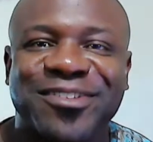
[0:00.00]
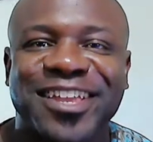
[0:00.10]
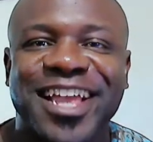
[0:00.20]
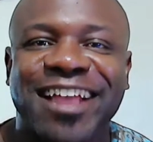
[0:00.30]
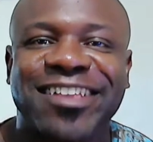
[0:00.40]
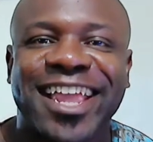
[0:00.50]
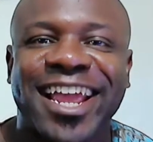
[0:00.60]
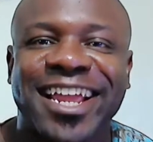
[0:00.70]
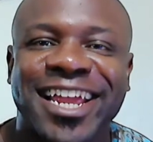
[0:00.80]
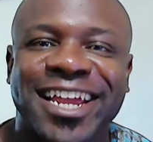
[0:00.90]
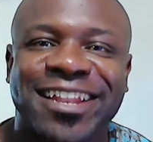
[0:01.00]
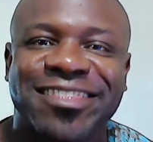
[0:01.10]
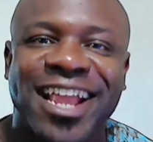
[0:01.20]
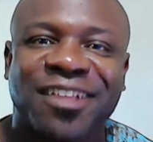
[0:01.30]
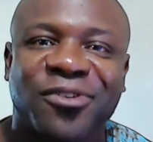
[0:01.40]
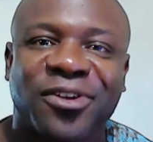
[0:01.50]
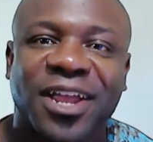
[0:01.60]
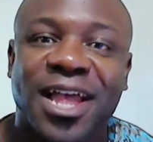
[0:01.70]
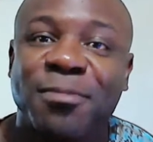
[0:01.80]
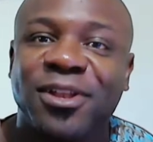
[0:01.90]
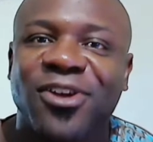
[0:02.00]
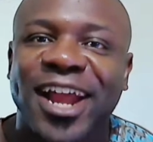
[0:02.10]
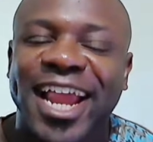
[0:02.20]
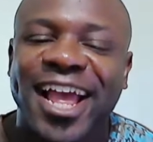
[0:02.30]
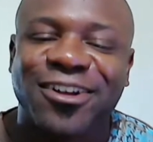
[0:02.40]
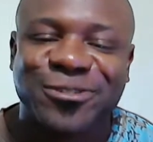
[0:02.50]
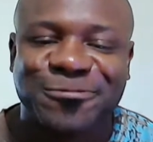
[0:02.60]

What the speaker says: see you guys again. Thanks for coming to our hangout.